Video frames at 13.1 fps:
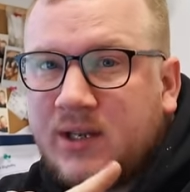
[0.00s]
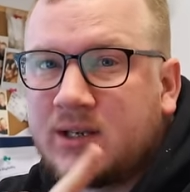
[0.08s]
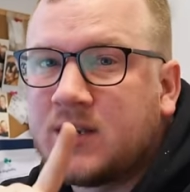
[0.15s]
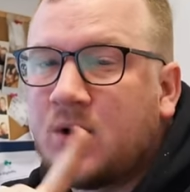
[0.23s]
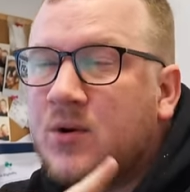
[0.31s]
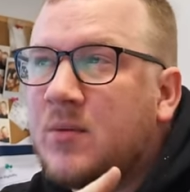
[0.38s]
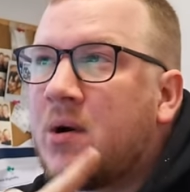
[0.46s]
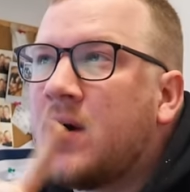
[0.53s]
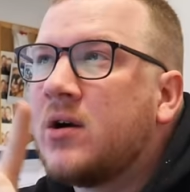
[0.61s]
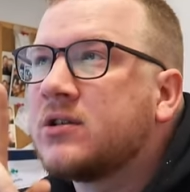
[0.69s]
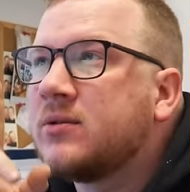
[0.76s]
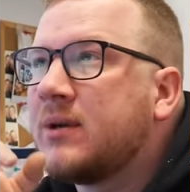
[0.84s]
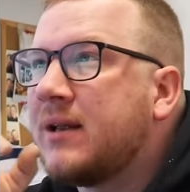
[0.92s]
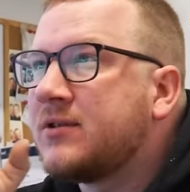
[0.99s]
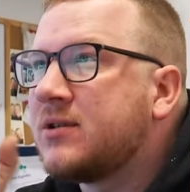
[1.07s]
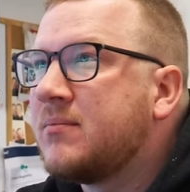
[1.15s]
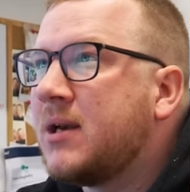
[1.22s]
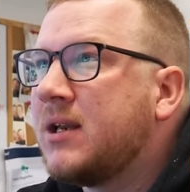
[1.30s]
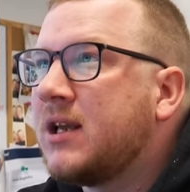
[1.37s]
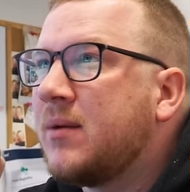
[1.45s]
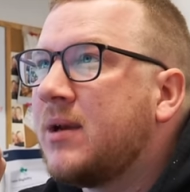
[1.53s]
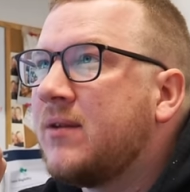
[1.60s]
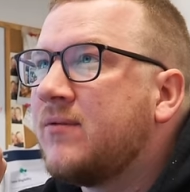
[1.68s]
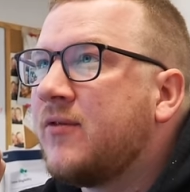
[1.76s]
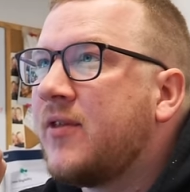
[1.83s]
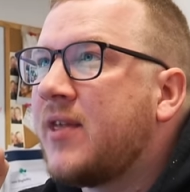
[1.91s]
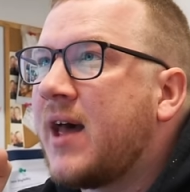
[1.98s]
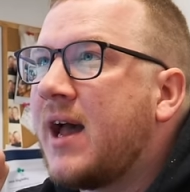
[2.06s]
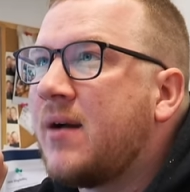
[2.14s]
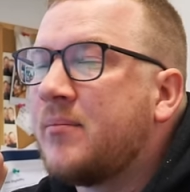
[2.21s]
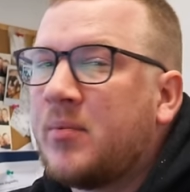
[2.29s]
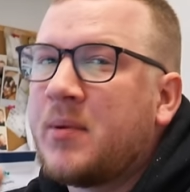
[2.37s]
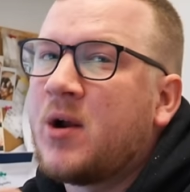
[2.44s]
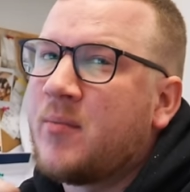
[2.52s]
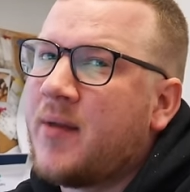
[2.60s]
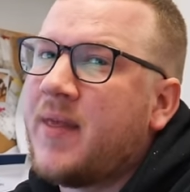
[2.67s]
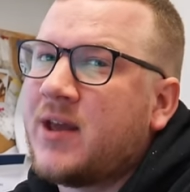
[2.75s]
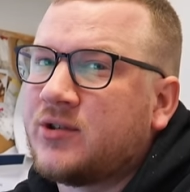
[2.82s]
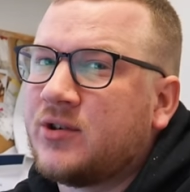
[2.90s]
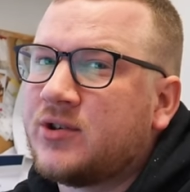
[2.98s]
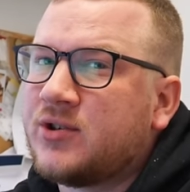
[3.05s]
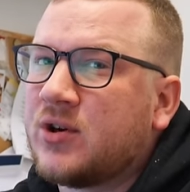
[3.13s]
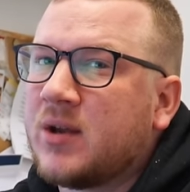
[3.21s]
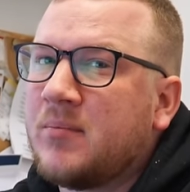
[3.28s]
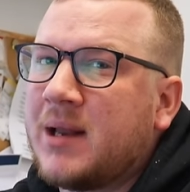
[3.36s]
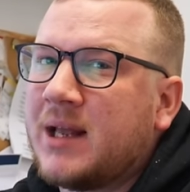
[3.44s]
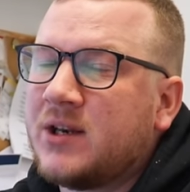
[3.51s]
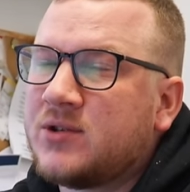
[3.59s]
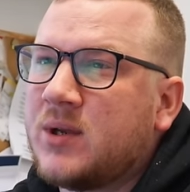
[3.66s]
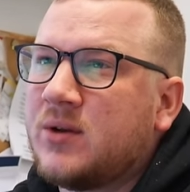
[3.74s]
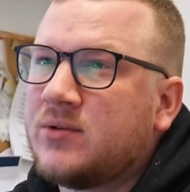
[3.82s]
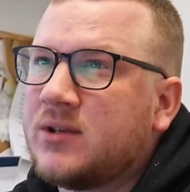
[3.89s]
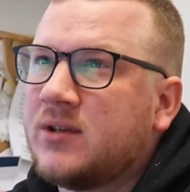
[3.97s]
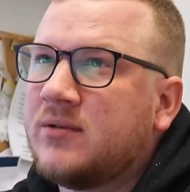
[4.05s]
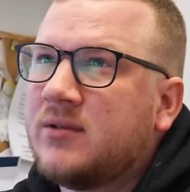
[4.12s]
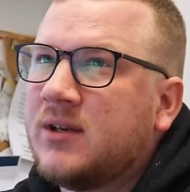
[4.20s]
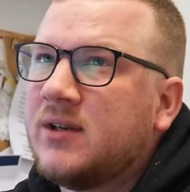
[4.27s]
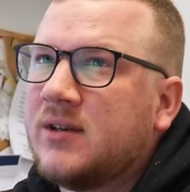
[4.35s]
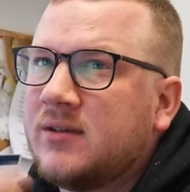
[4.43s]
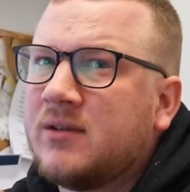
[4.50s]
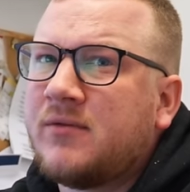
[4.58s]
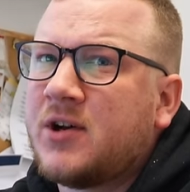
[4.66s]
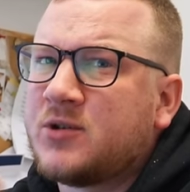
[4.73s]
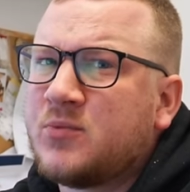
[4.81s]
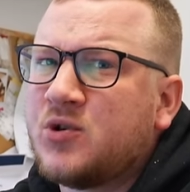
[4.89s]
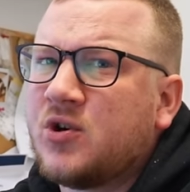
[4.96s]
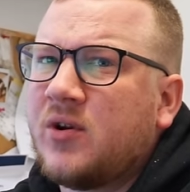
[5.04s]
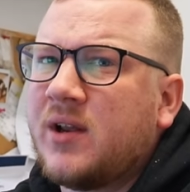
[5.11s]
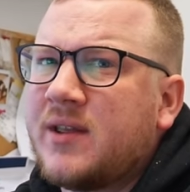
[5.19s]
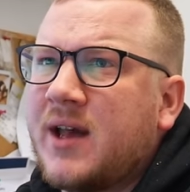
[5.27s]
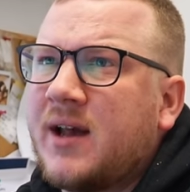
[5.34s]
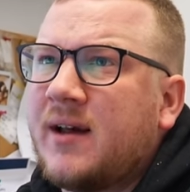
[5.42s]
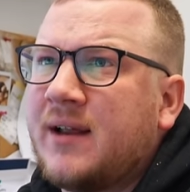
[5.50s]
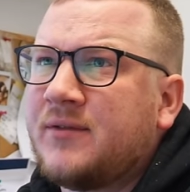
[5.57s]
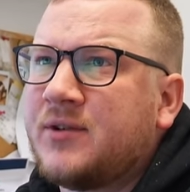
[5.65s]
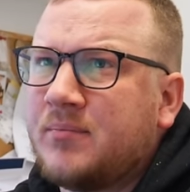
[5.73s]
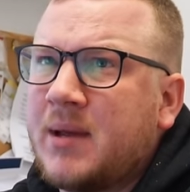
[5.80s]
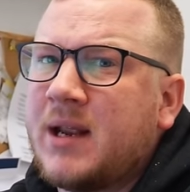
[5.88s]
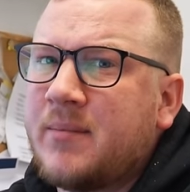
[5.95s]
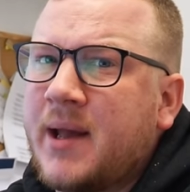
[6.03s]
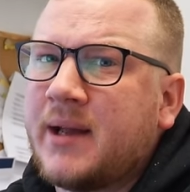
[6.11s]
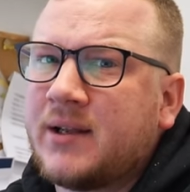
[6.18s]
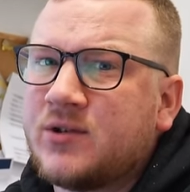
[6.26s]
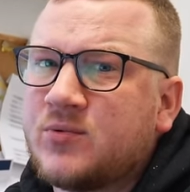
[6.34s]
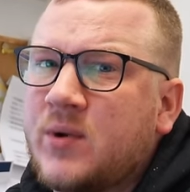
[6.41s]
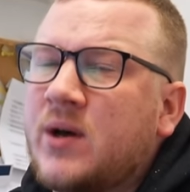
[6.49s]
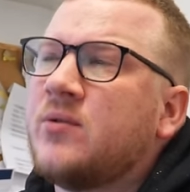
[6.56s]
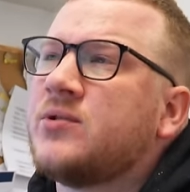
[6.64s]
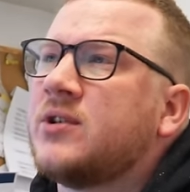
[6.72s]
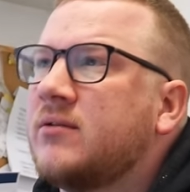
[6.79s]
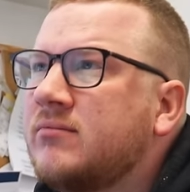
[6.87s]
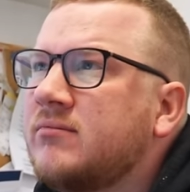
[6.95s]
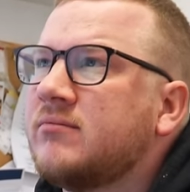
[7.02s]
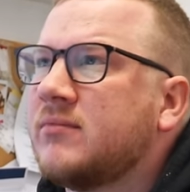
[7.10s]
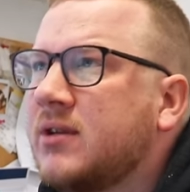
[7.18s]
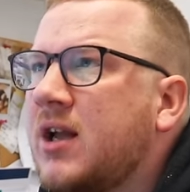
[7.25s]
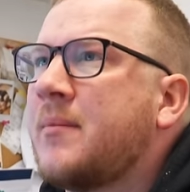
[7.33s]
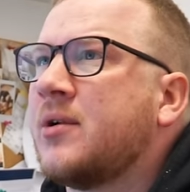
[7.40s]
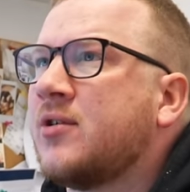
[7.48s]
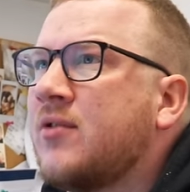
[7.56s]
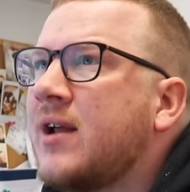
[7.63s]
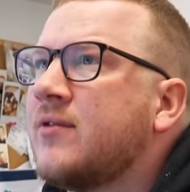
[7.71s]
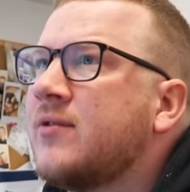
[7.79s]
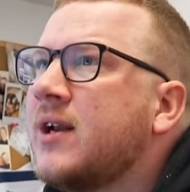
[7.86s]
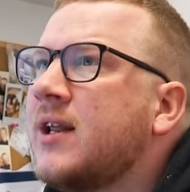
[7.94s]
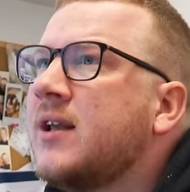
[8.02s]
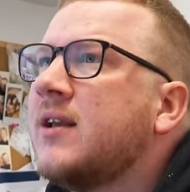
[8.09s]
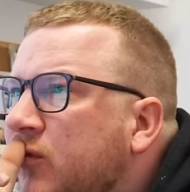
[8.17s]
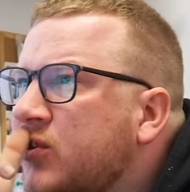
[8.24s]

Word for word: That's going to Mark, so we'll have some money coming in for that. Bear in mind, that's on a stocking plan as well, so the vast majority of that I'll have to pay back as well, so a couple of grand really.